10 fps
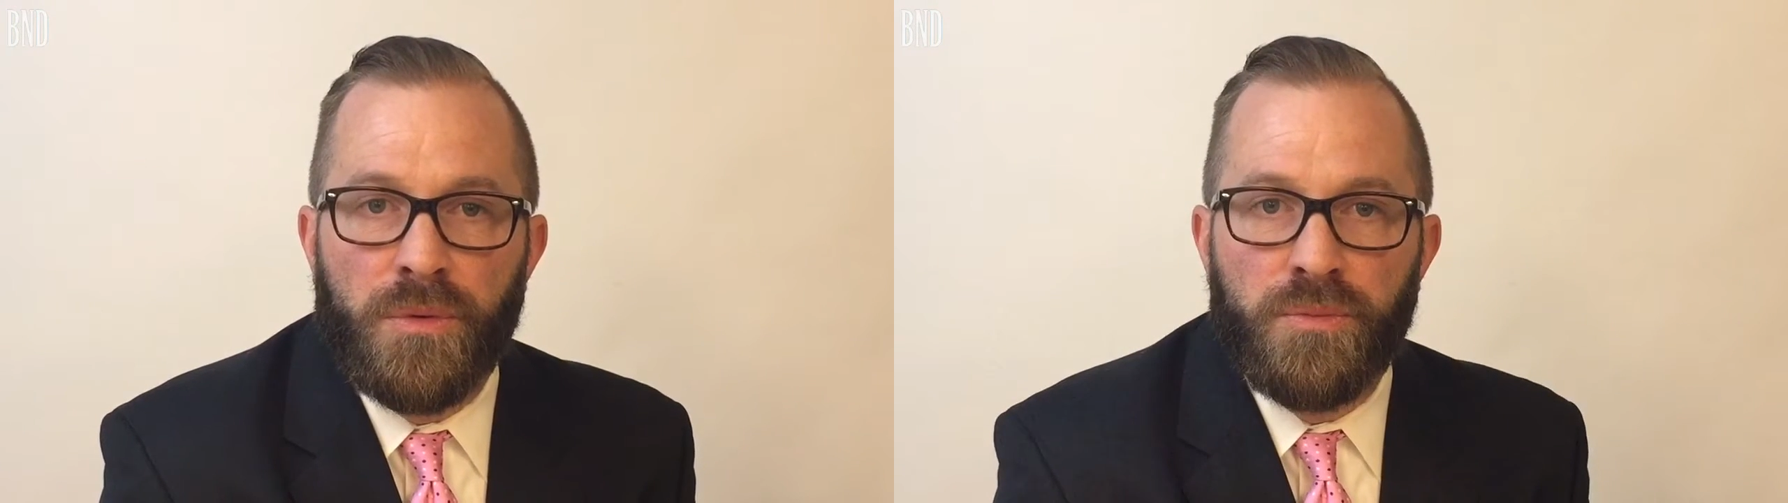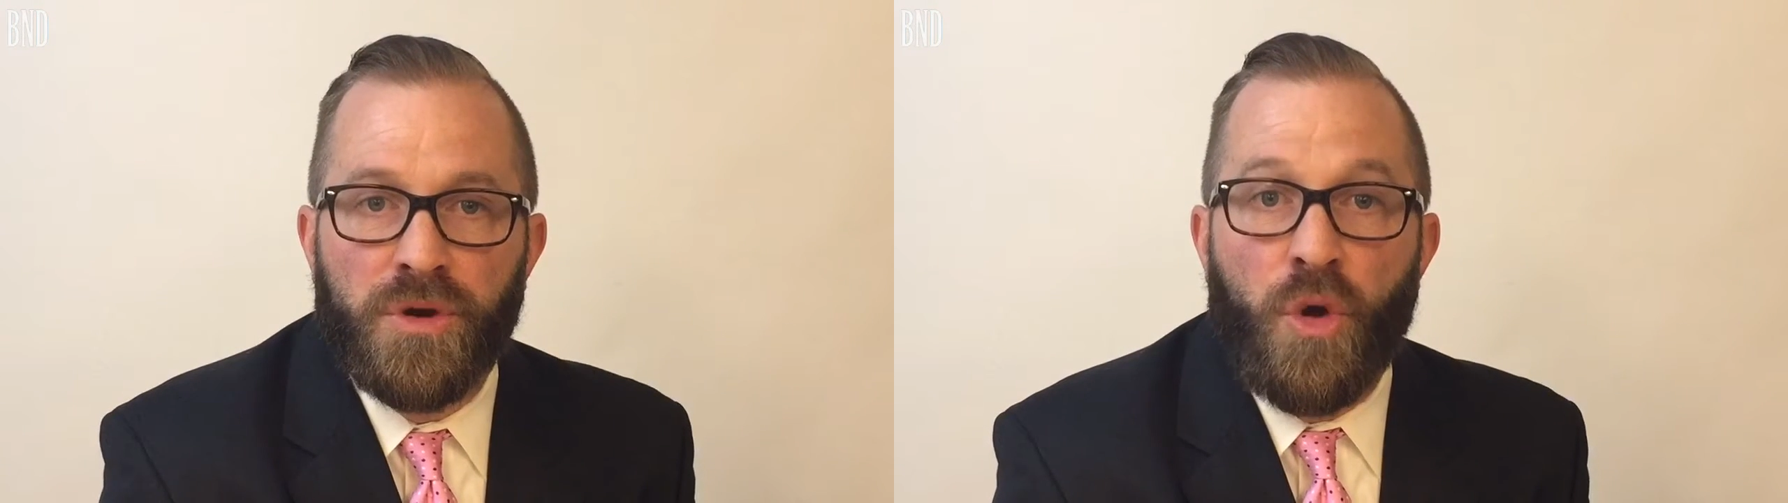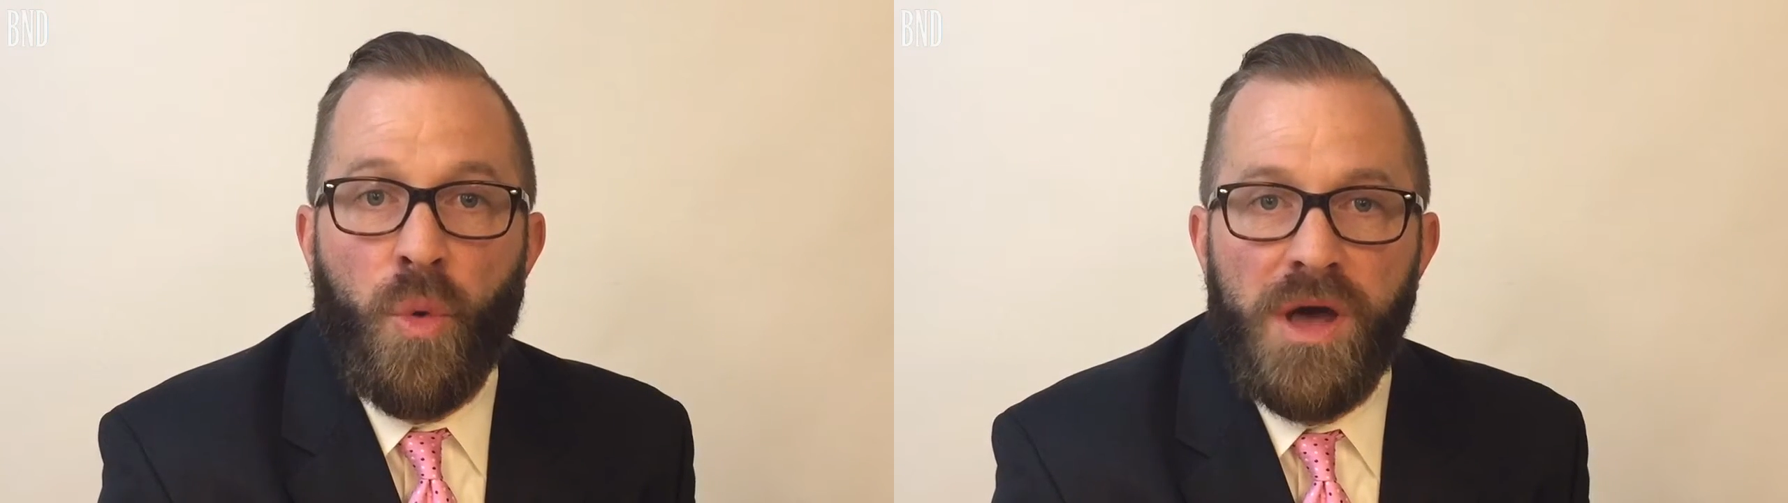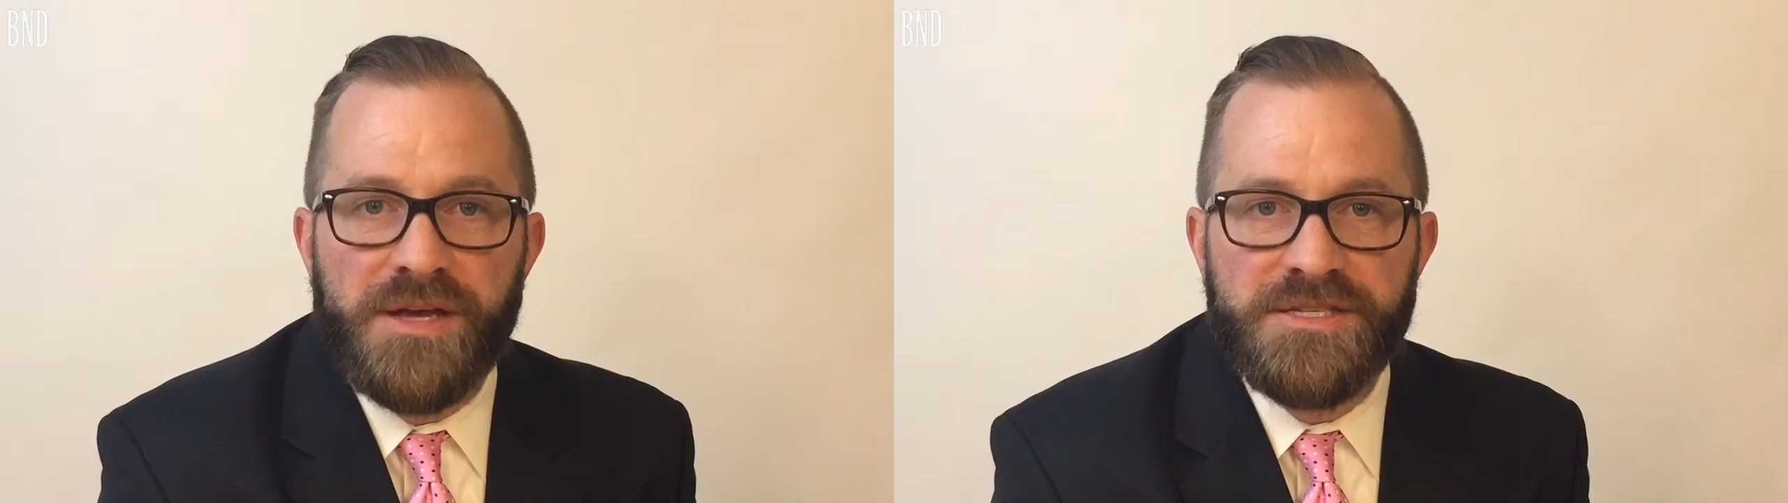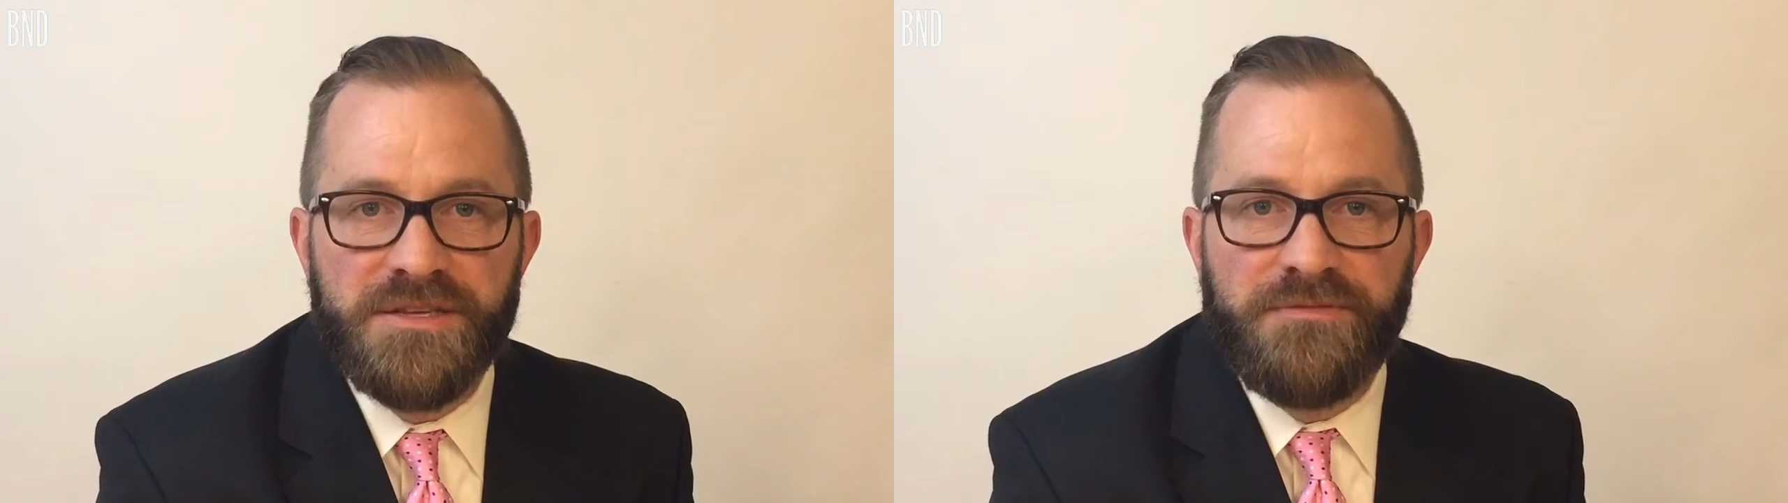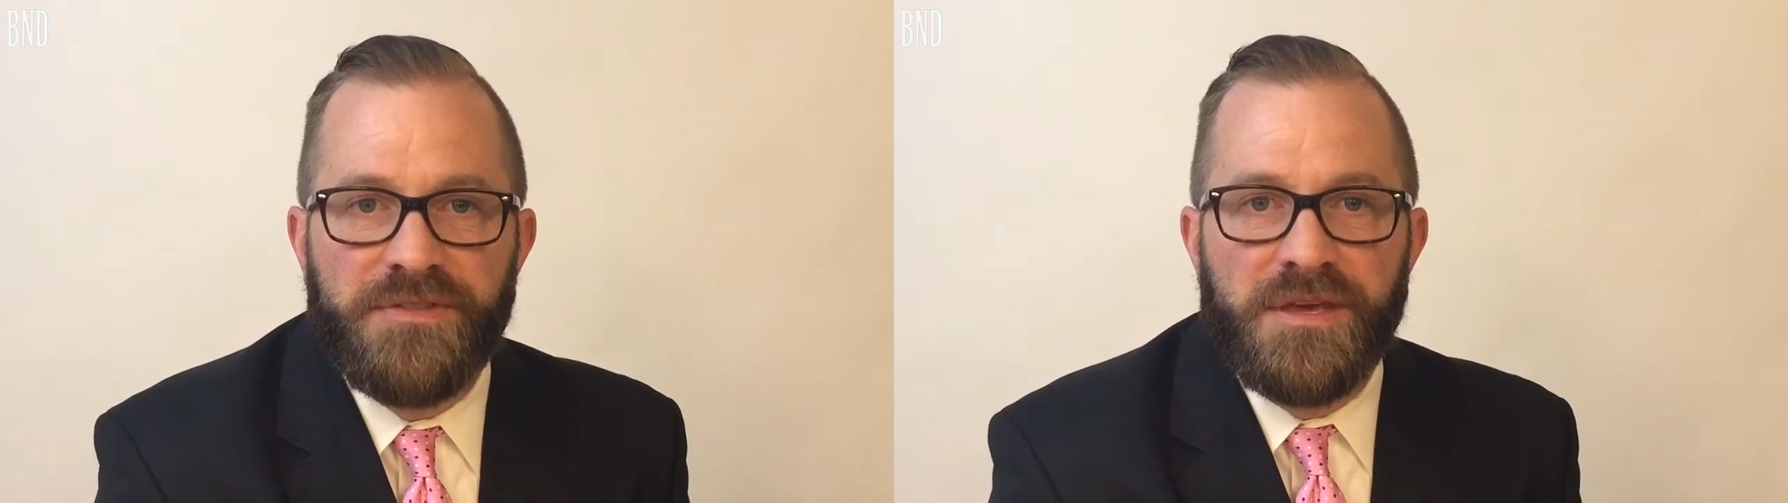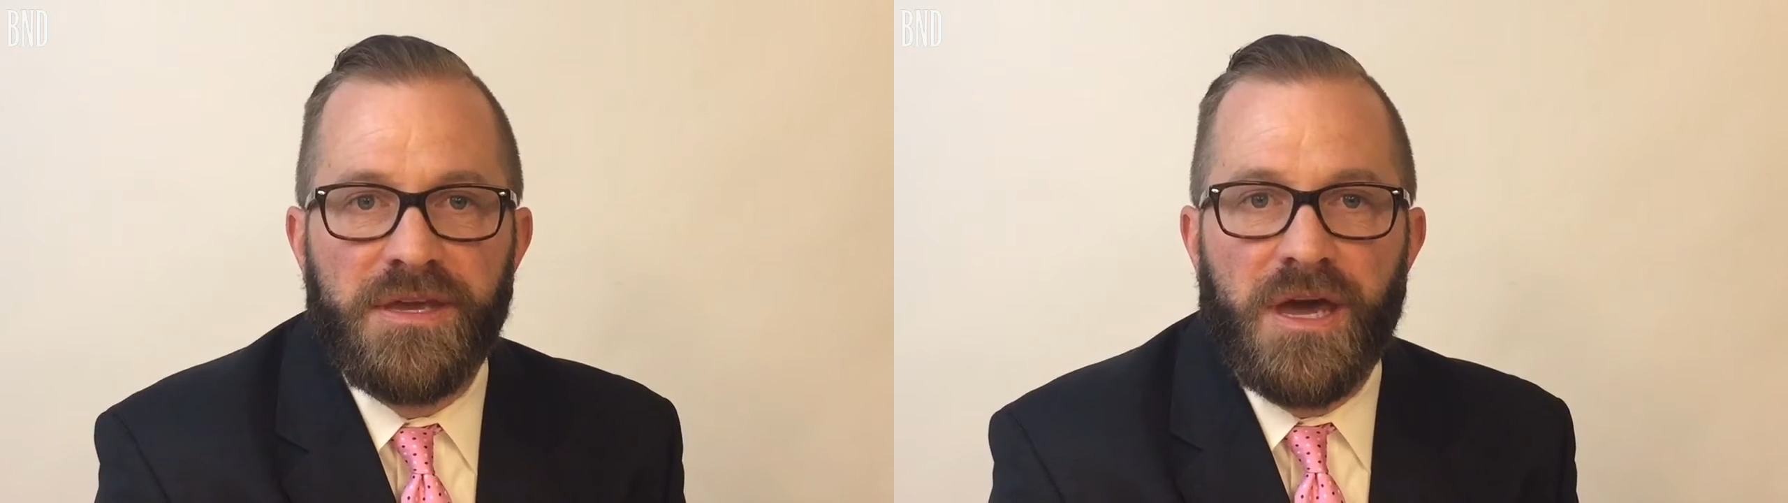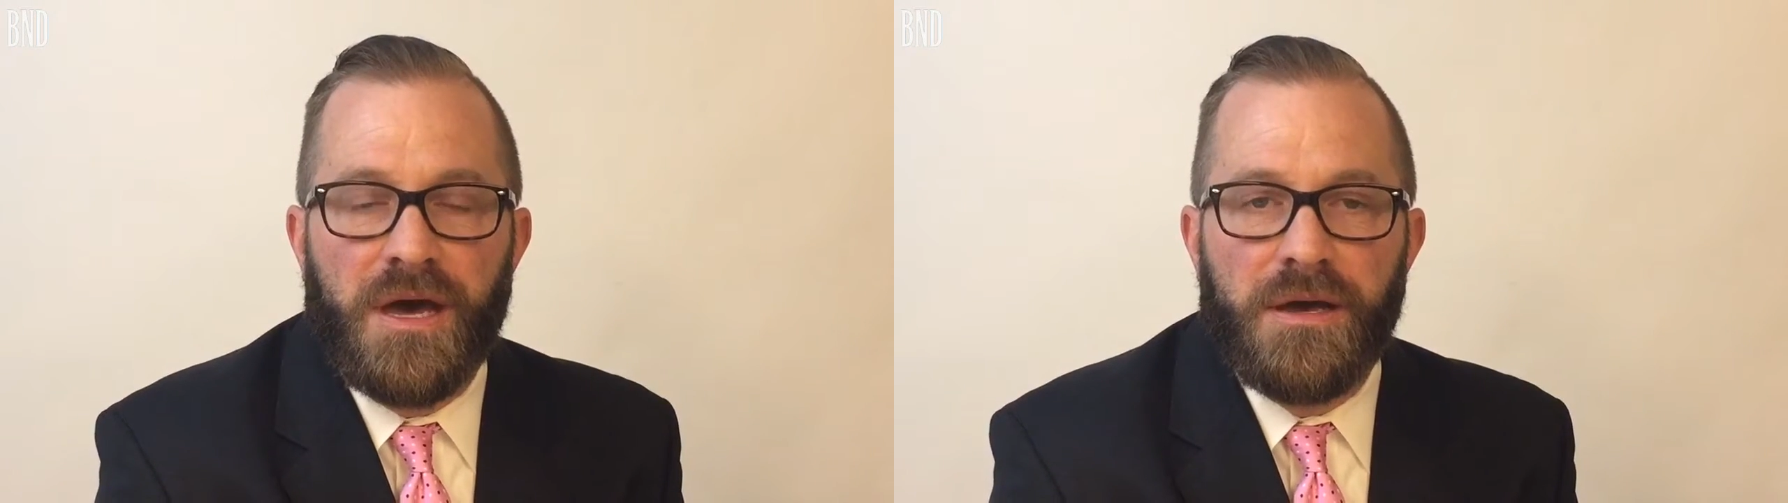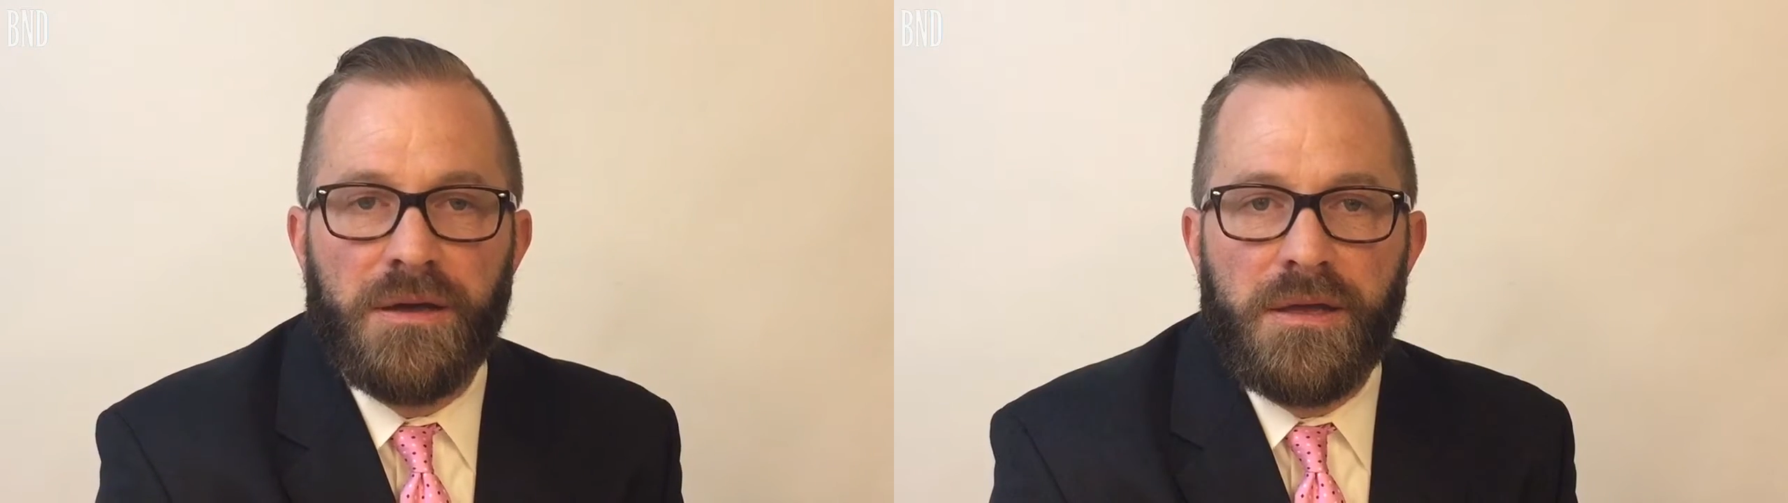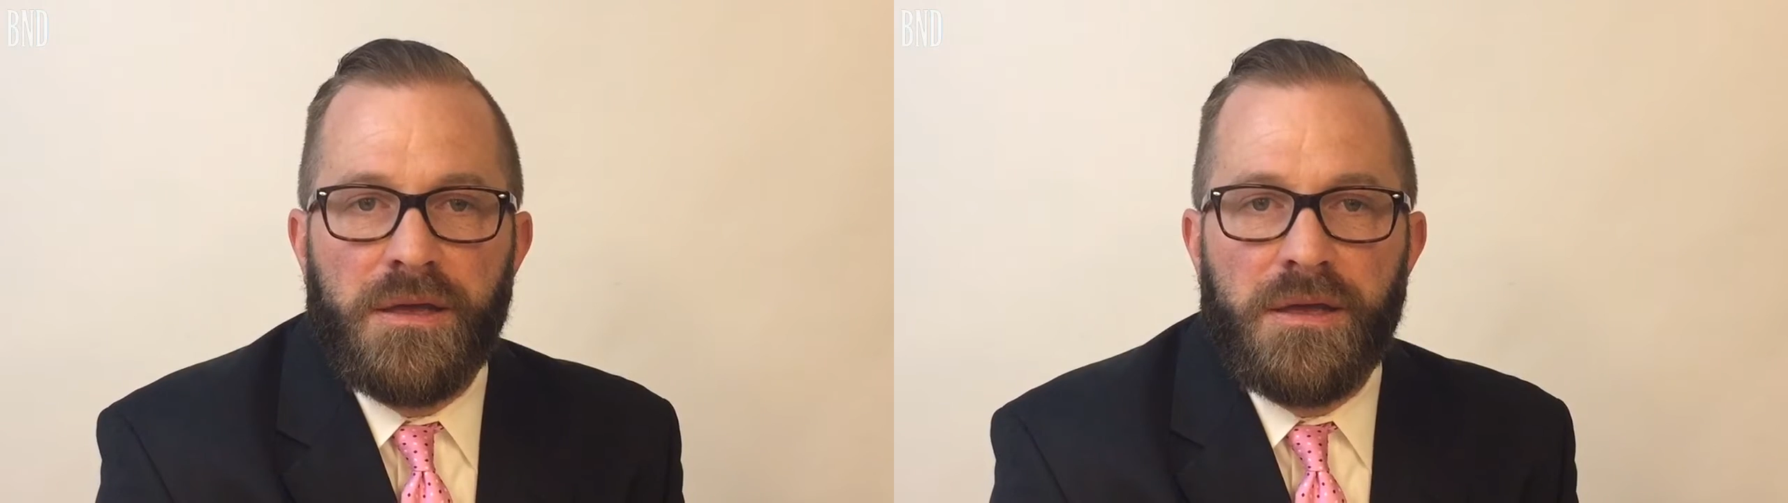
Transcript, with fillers: request of the uh,